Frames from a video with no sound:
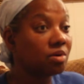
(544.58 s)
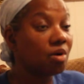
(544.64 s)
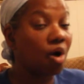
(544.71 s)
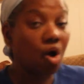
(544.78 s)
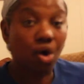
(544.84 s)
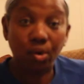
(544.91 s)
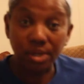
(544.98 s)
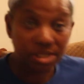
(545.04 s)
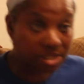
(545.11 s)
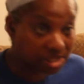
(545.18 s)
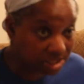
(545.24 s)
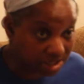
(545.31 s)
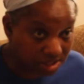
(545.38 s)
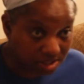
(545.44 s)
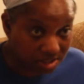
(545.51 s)
are
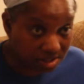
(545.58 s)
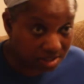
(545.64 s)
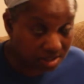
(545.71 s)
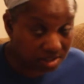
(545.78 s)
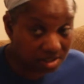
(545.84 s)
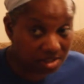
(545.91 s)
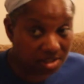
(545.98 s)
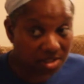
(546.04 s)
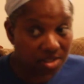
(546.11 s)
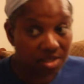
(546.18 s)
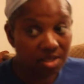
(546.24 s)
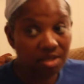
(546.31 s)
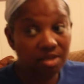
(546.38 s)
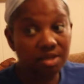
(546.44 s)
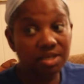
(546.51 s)
Christian.
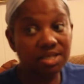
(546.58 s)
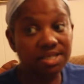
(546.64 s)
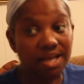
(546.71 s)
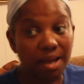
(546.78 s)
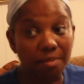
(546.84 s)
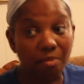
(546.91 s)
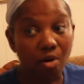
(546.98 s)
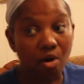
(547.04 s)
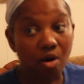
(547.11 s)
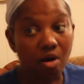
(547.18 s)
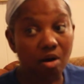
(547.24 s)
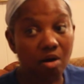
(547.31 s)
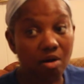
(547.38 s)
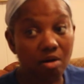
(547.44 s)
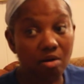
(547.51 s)
Some
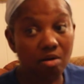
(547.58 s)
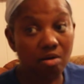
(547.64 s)
are